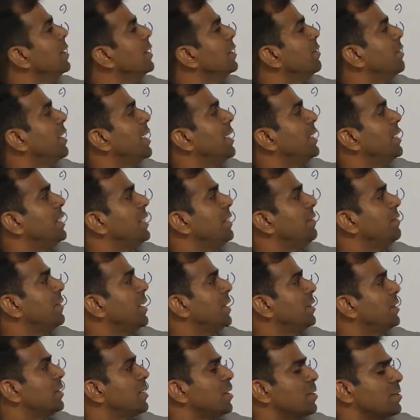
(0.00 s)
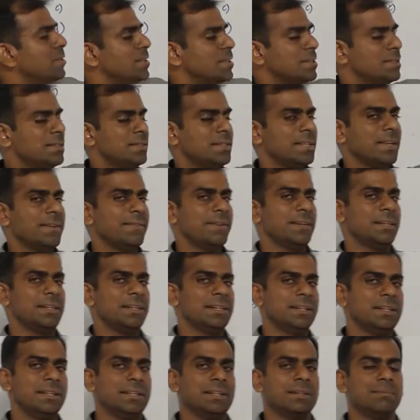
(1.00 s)

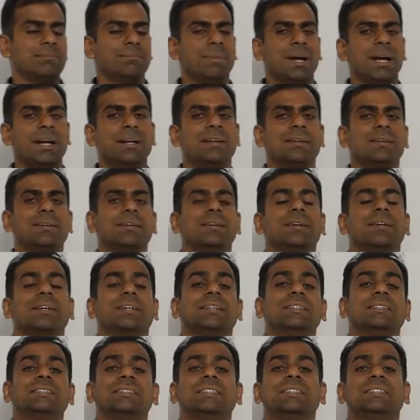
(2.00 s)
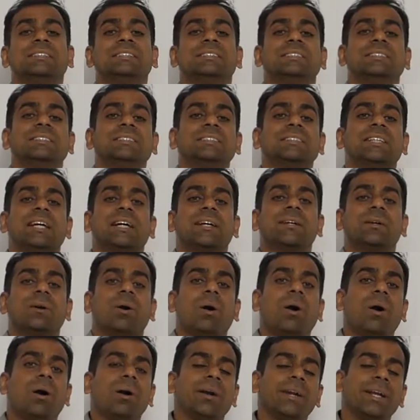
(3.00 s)
21,700. But this is
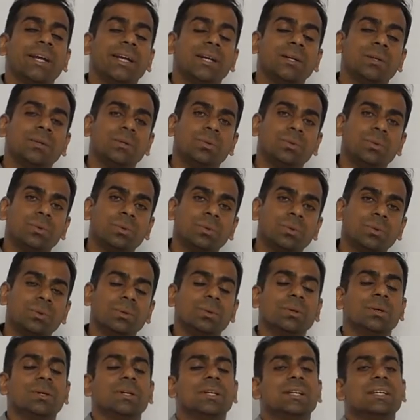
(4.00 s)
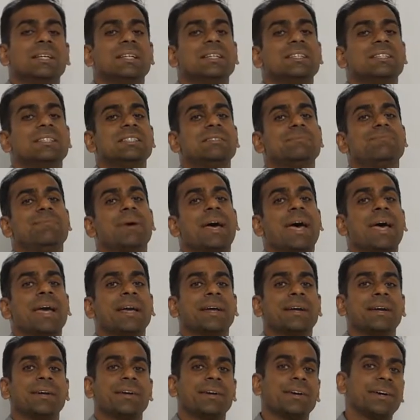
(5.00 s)
according to his
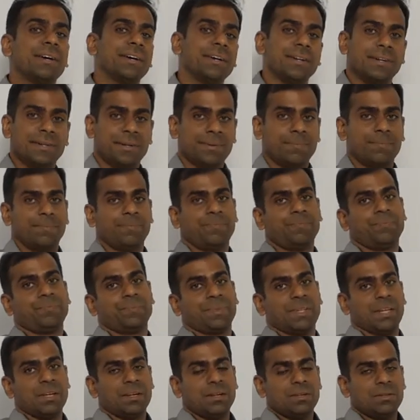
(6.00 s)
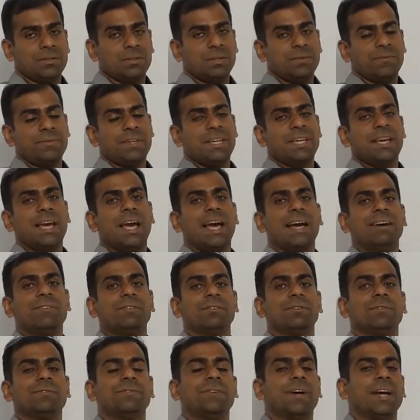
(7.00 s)
banker. So we
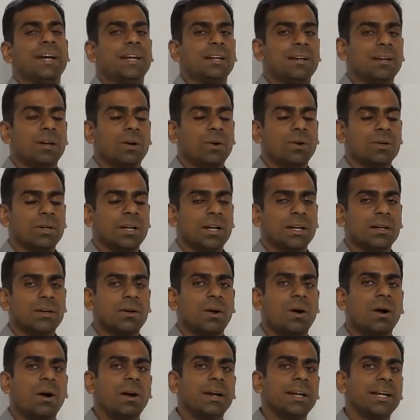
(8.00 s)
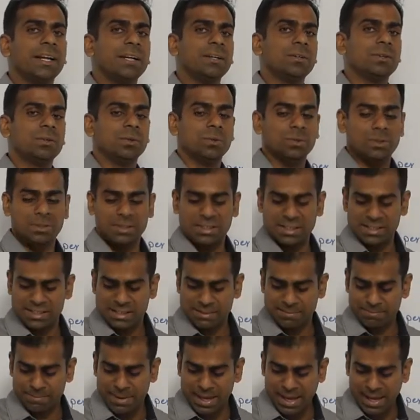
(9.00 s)
have to find out according to
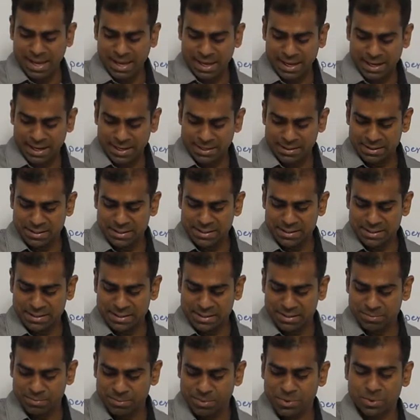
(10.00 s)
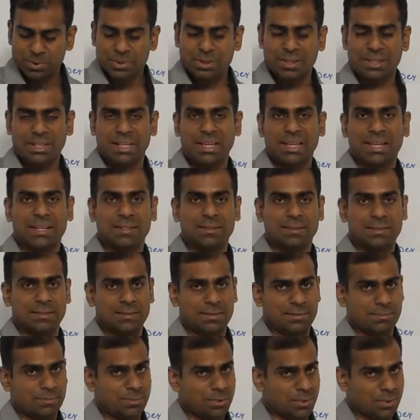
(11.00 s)
this man that is Murthy
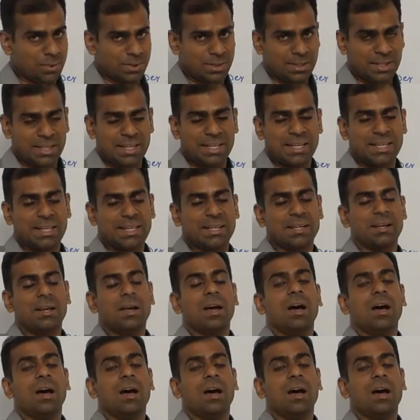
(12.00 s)
and Murthy